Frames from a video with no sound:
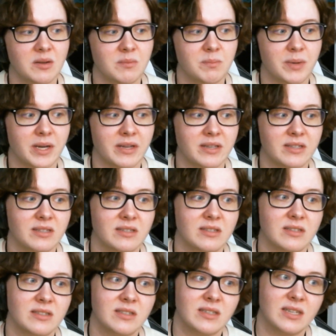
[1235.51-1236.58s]
but
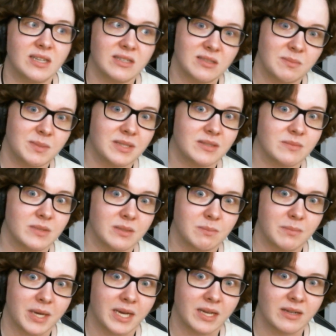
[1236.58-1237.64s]
it ends up being something
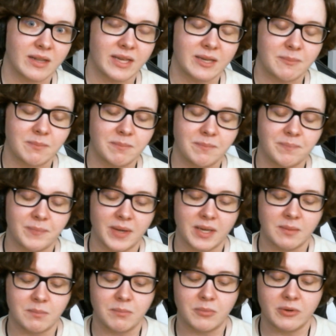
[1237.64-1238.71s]
bad. Like my
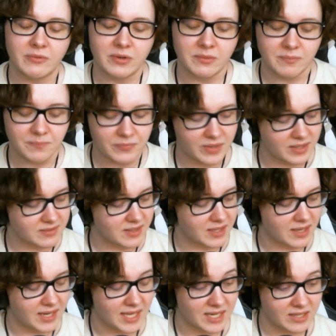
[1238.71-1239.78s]
boyfriend has like
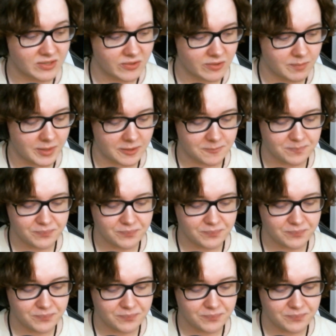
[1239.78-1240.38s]
an anecdote about